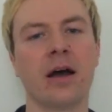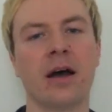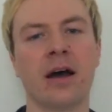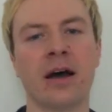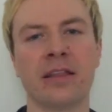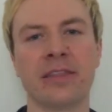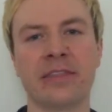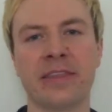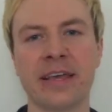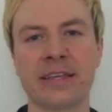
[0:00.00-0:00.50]

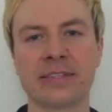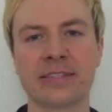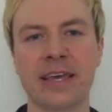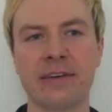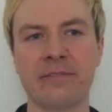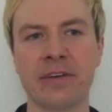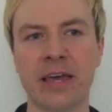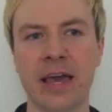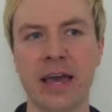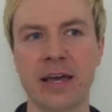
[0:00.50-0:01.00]
On
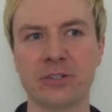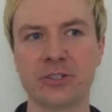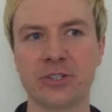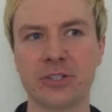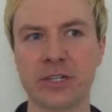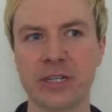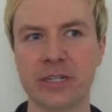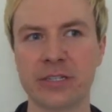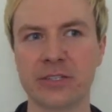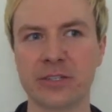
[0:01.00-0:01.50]
Thanksgiving,
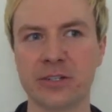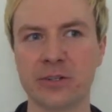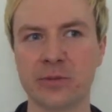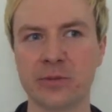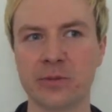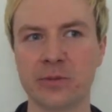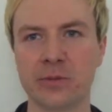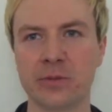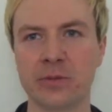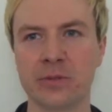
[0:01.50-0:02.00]
actually,
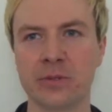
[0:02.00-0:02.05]
so...